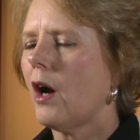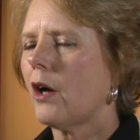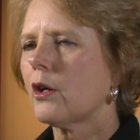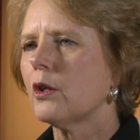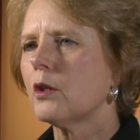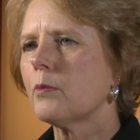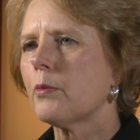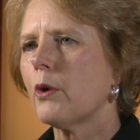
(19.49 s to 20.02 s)
Our
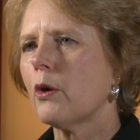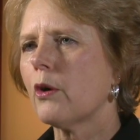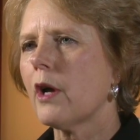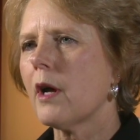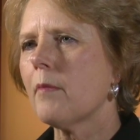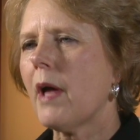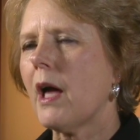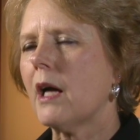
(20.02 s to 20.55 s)
current
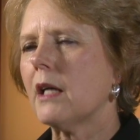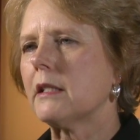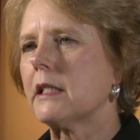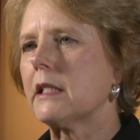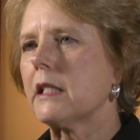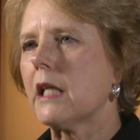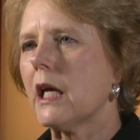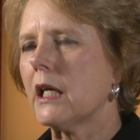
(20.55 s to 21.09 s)
program
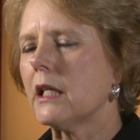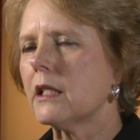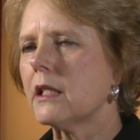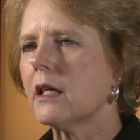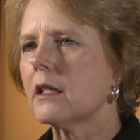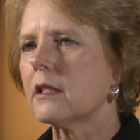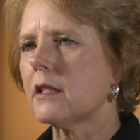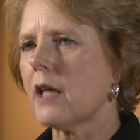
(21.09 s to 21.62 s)
has
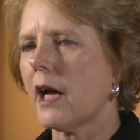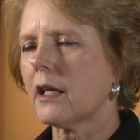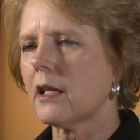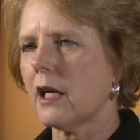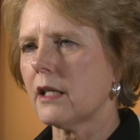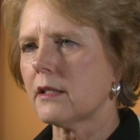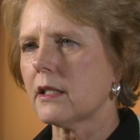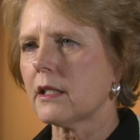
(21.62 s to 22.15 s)
10
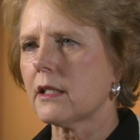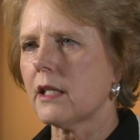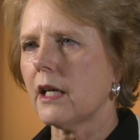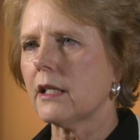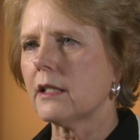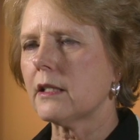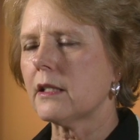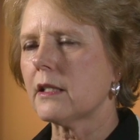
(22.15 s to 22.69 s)
diagnostic
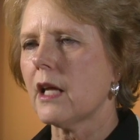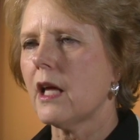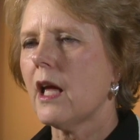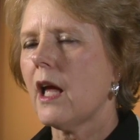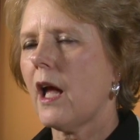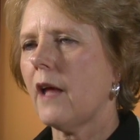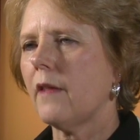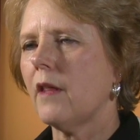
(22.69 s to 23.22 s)
tests
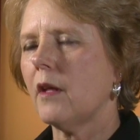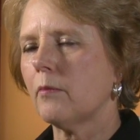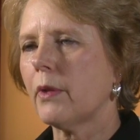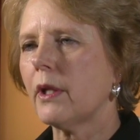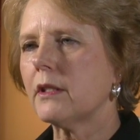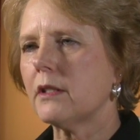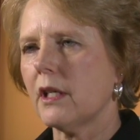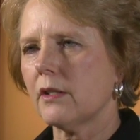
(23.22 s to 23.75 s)
and then
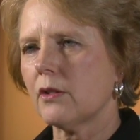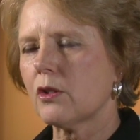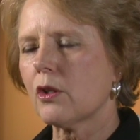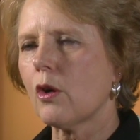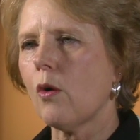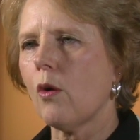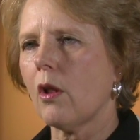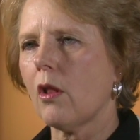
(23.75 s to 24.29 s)
blood tests to
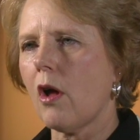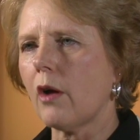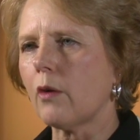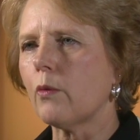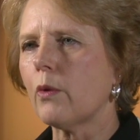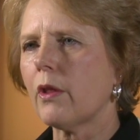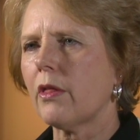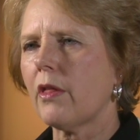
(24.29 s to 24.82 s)
go
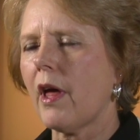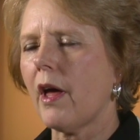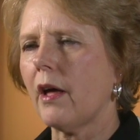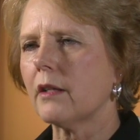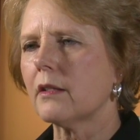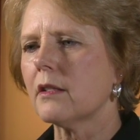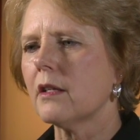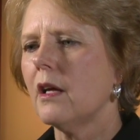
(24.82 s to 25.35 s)
along with
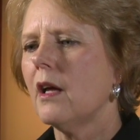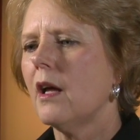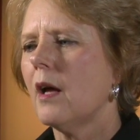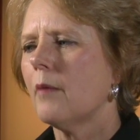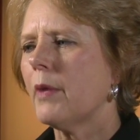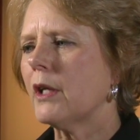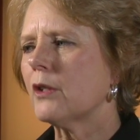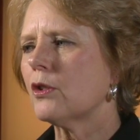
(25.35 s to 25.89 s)
that.
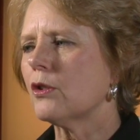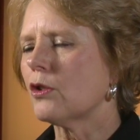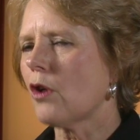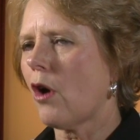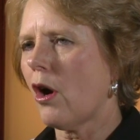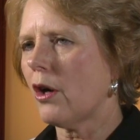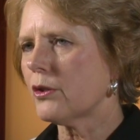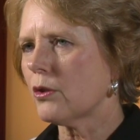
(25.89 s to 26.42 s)
Patients
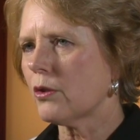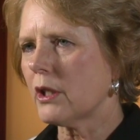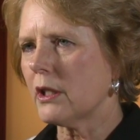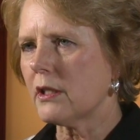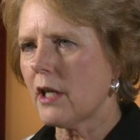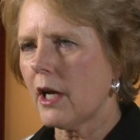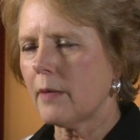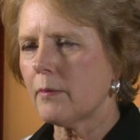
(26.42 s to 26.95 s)
also
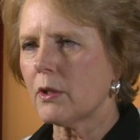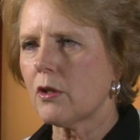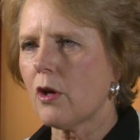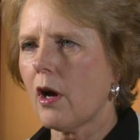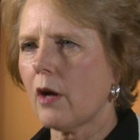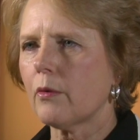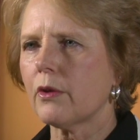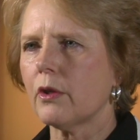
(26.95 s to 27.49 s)
get time to
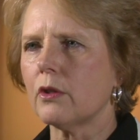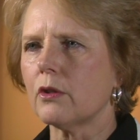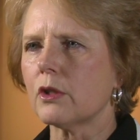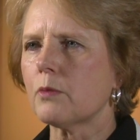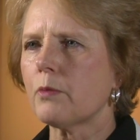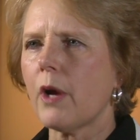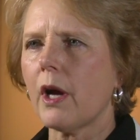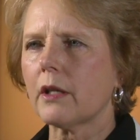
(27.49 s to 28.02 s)
talk with a
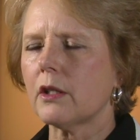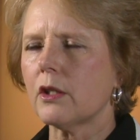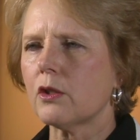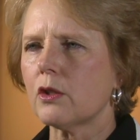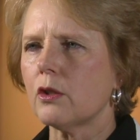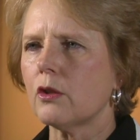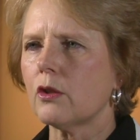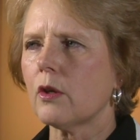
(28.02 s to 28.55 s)
nurse
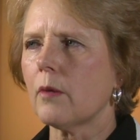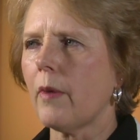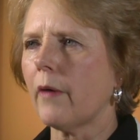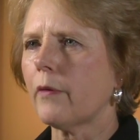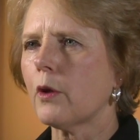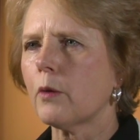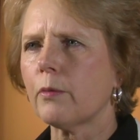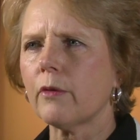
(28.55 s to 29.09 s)
practitioner
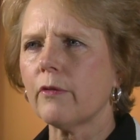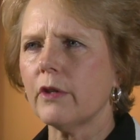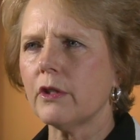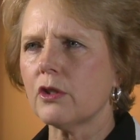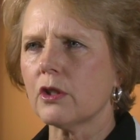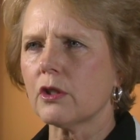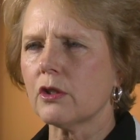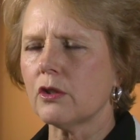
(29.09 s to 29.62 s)
about their
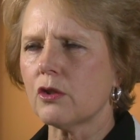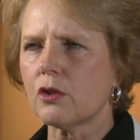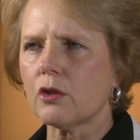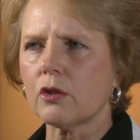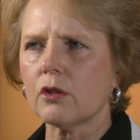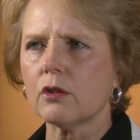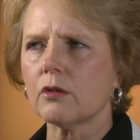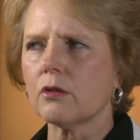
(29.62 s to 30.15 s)
prevention
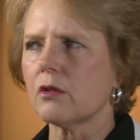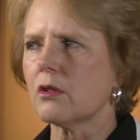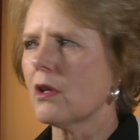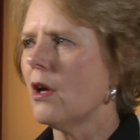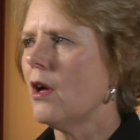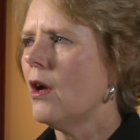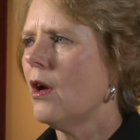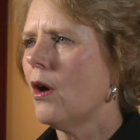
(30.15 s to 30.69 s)
concerns,
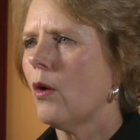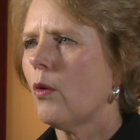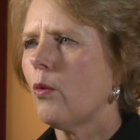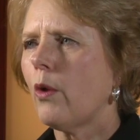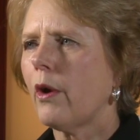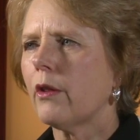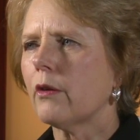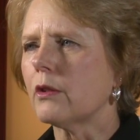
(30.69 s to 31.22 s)

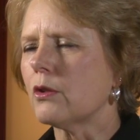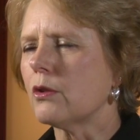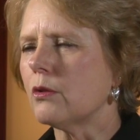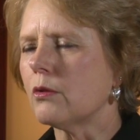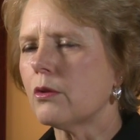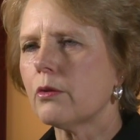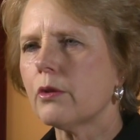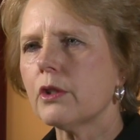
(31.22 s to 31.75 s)
whether it's
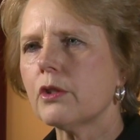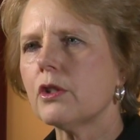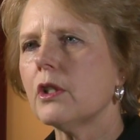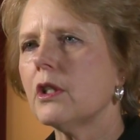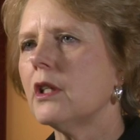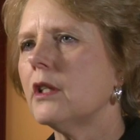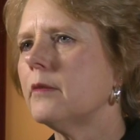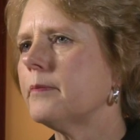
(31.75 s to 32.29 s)

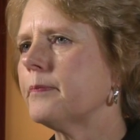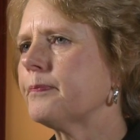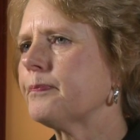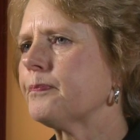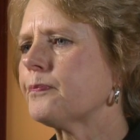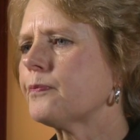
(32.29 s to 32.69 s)
nutrition,